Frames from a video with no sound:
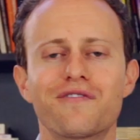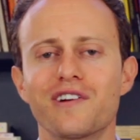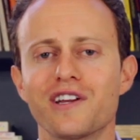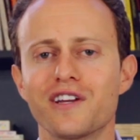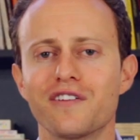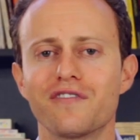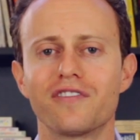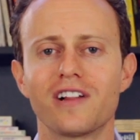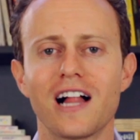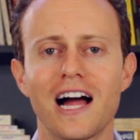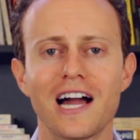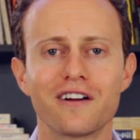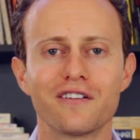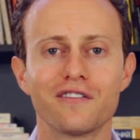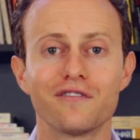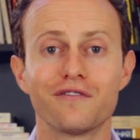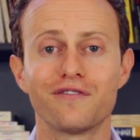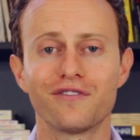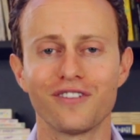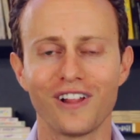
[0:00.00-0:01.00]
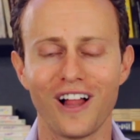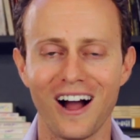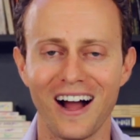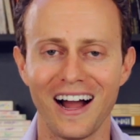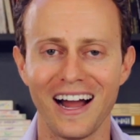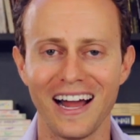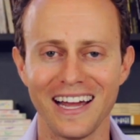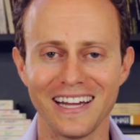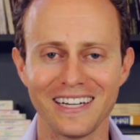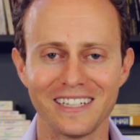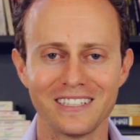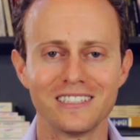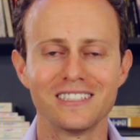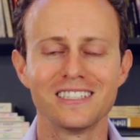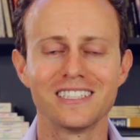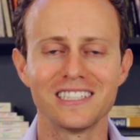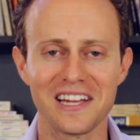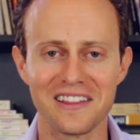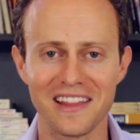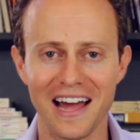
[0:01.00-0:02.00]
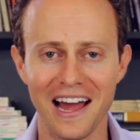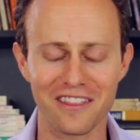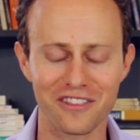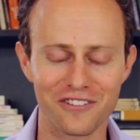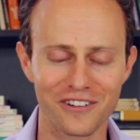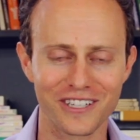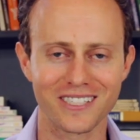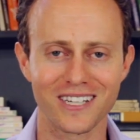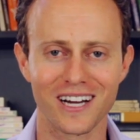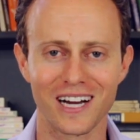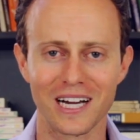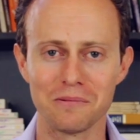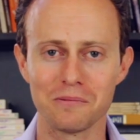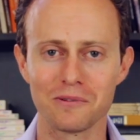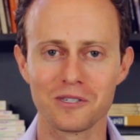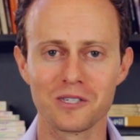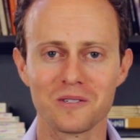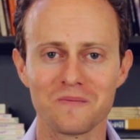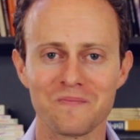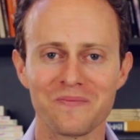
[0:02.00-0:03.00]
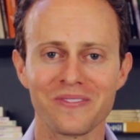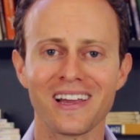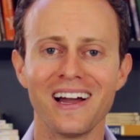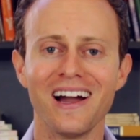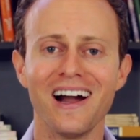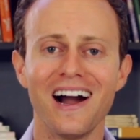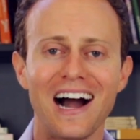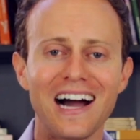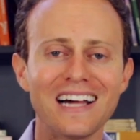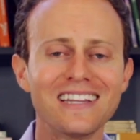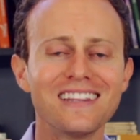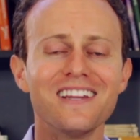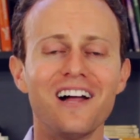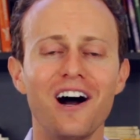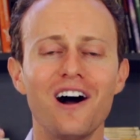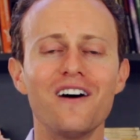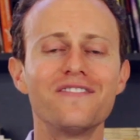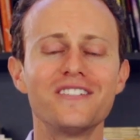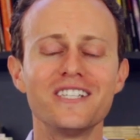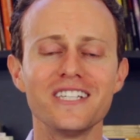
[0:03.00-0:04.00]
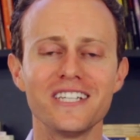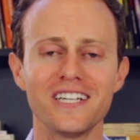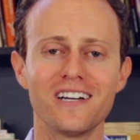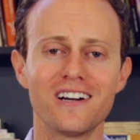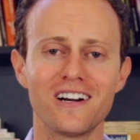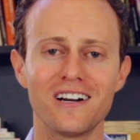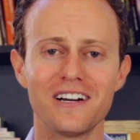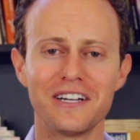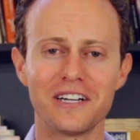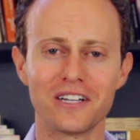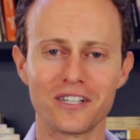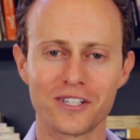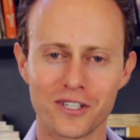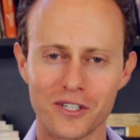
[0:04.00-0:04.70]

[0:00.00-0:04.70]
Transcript: freak flag fly. Say that 3 times. I'd love to hear your